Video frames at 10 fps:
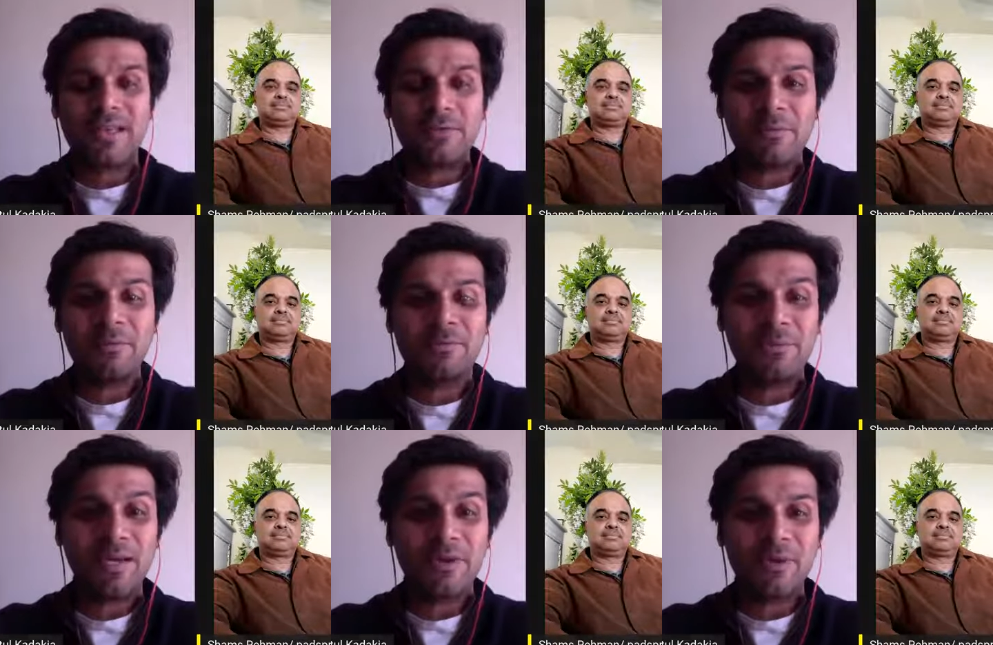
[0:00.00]
Speaker 1: that we've
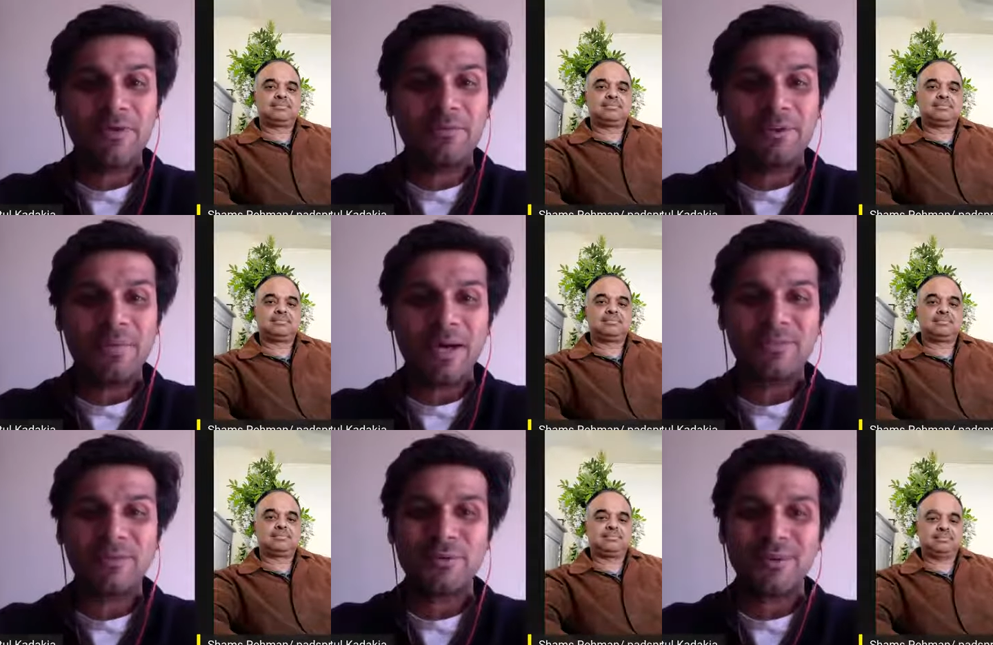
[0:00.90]
been doing for the
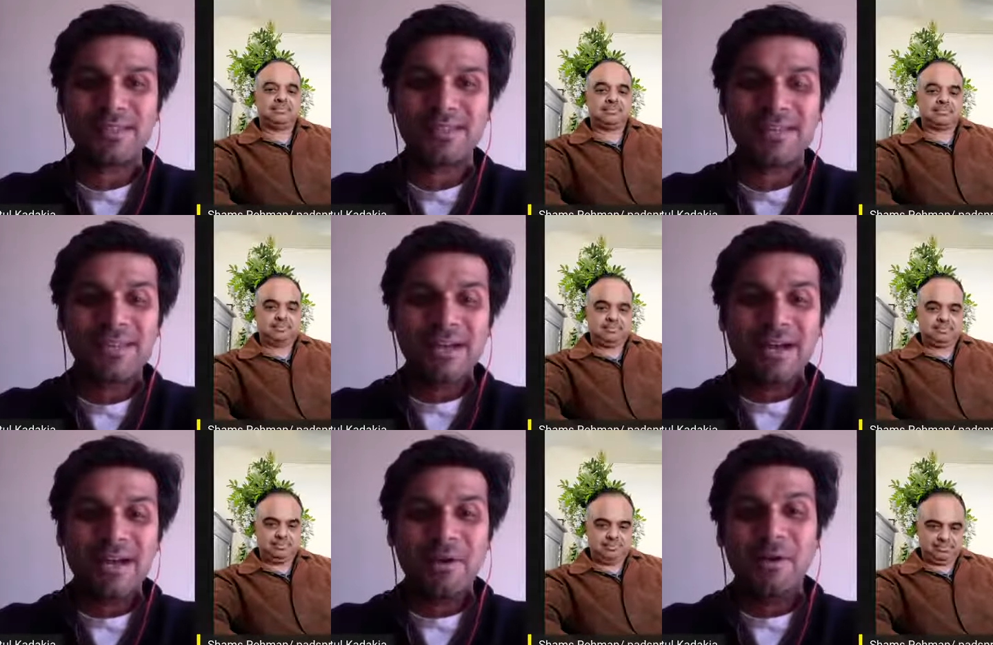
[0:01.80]
past few years.
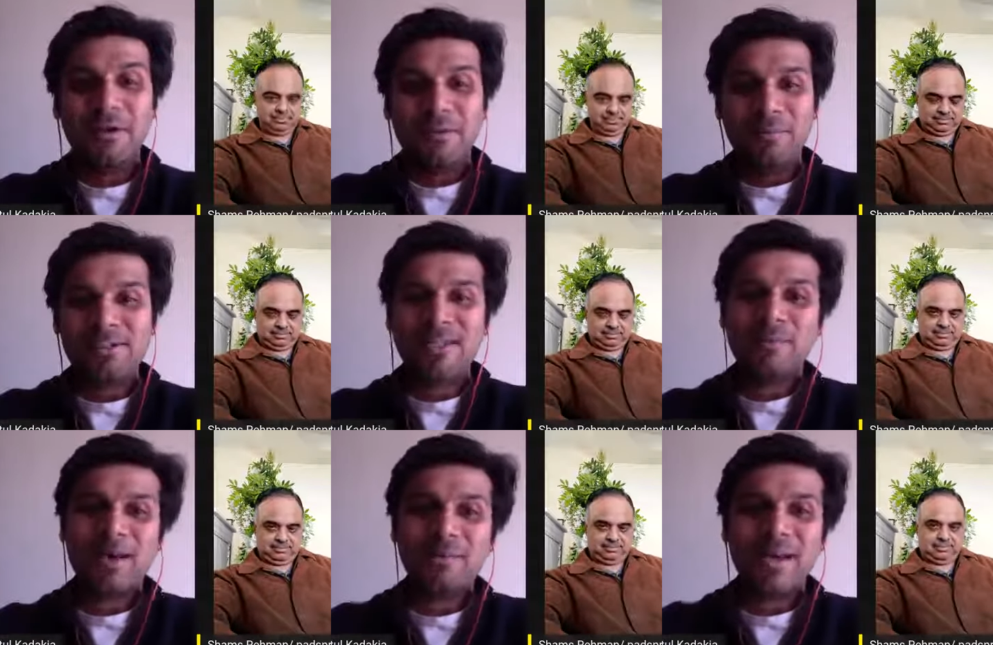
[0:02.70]
Uh, Mr.
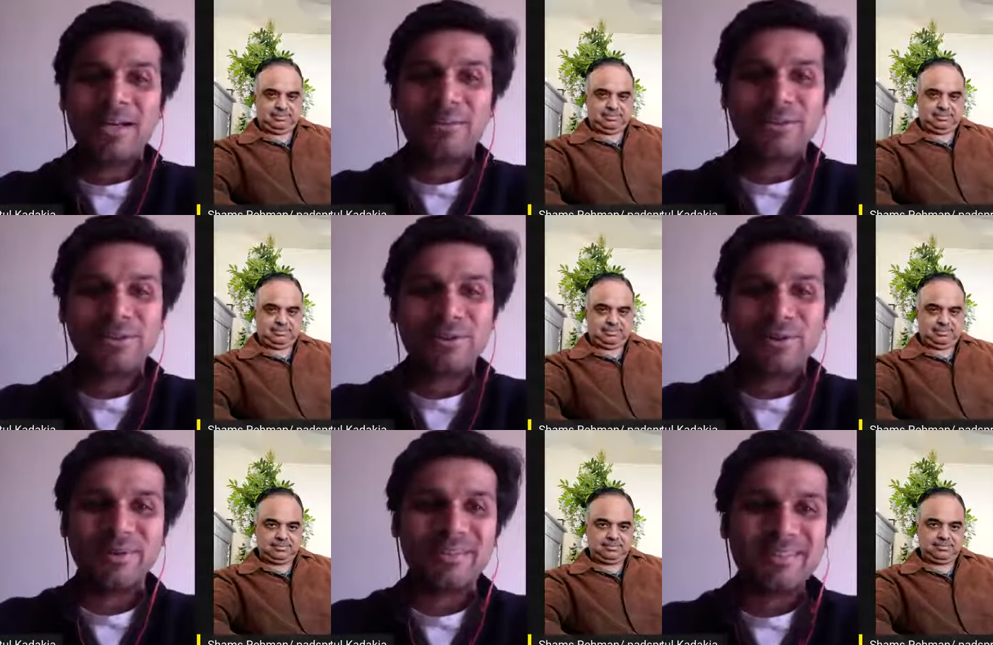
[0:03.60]
Rehman, welcome to the
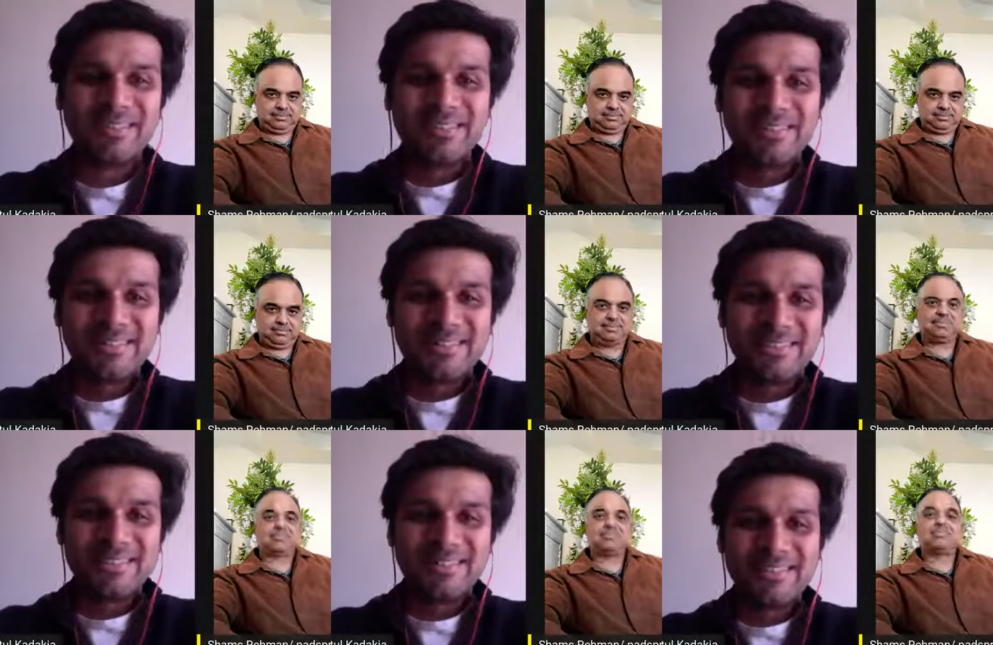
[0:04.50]
show.
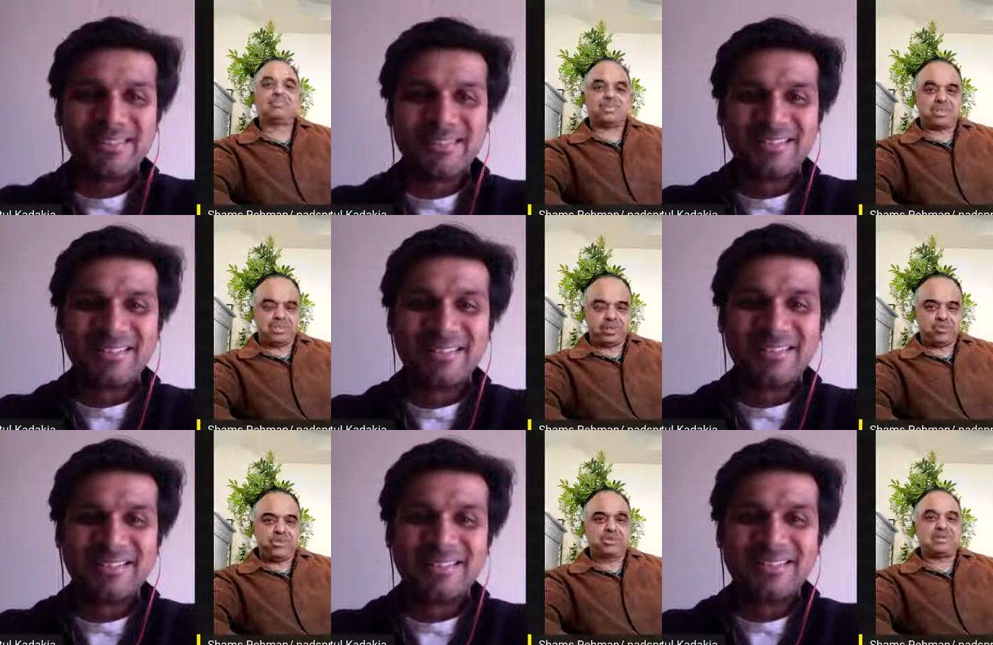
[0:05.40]
Speaker 2: Thank
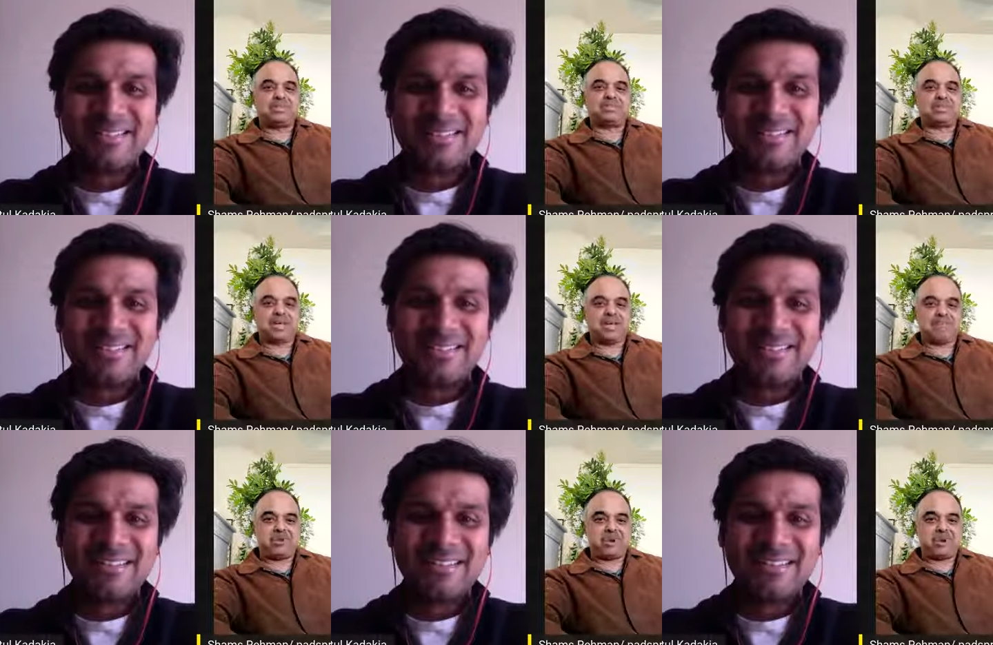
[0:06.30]
you very much.
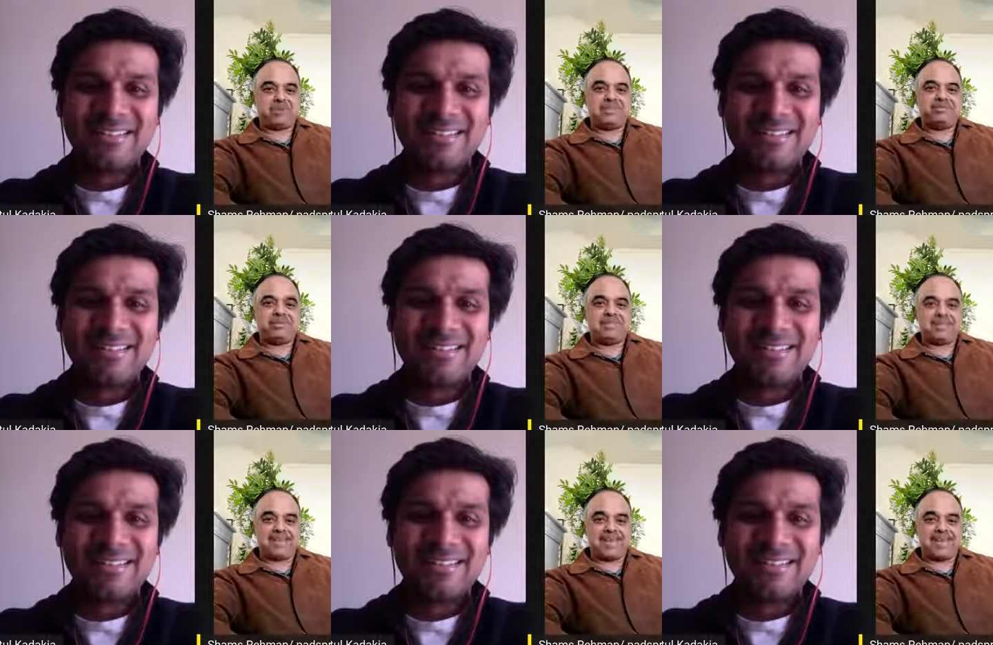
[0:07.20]
I'm honored to be
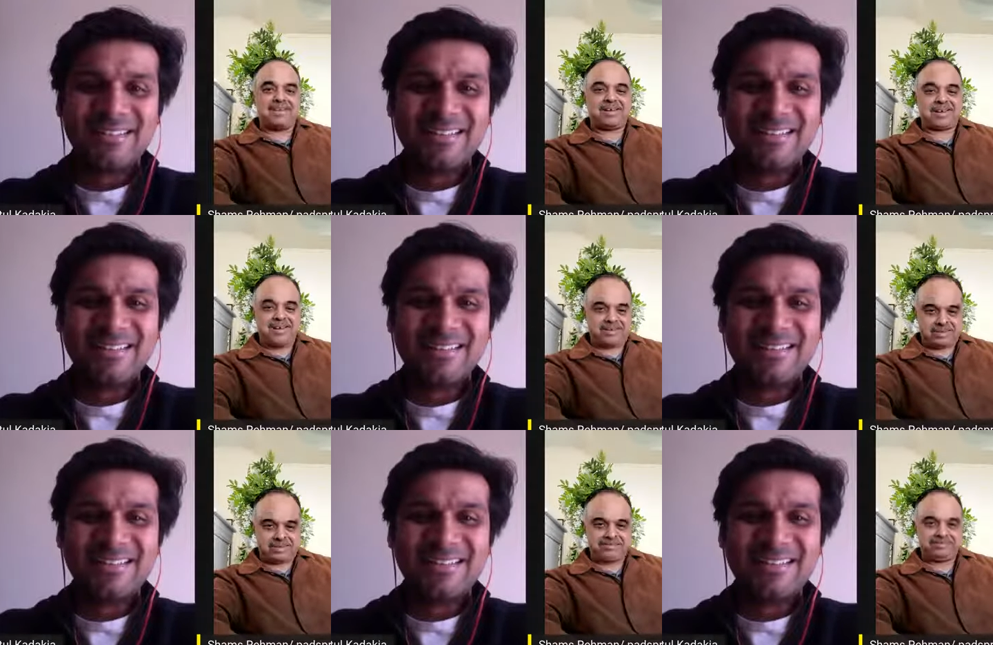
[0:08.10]
in the Canada
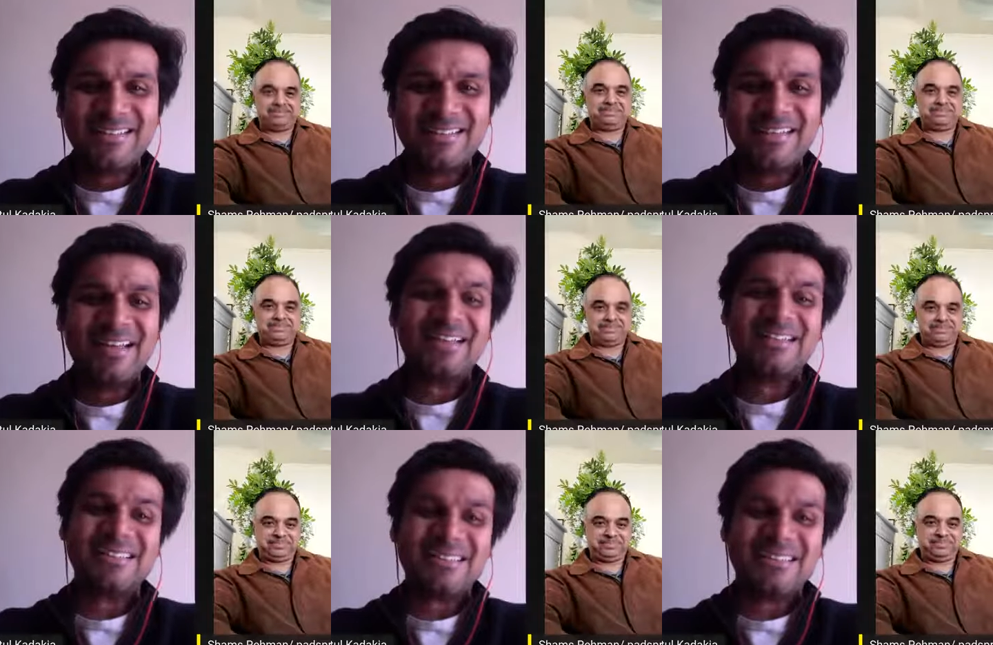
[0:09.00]
Connect.
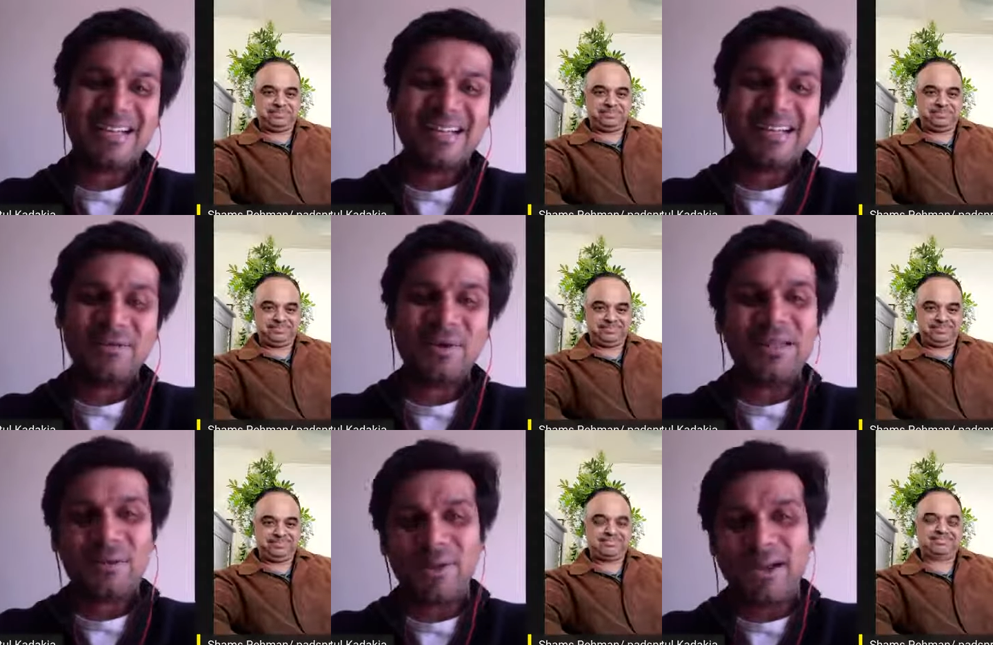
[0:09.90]
Speaker 1: Yes, exactly. Well,
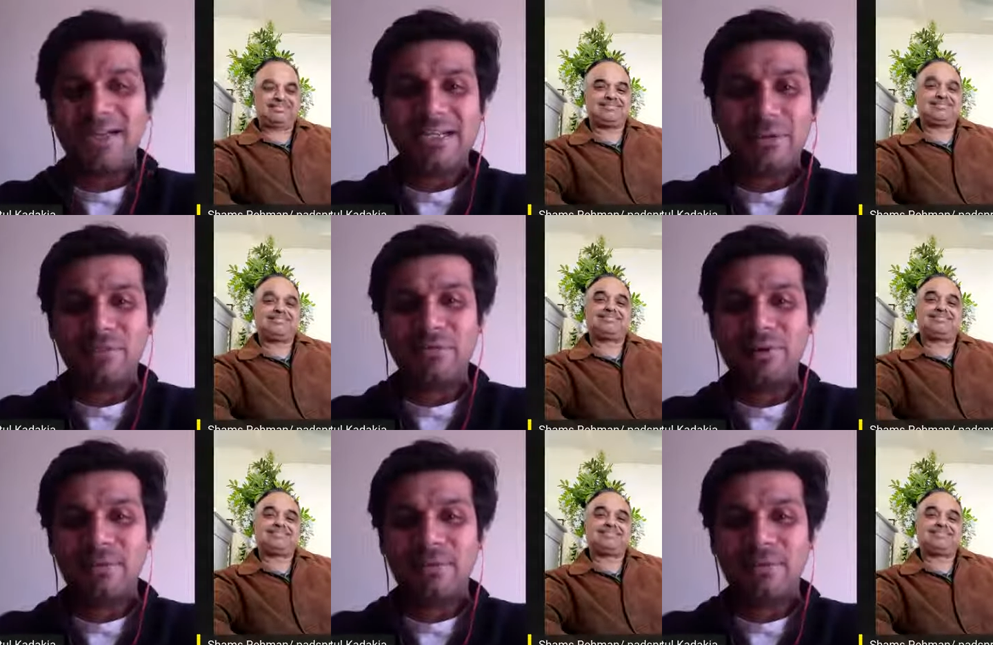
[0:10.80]
the whole idea of uh,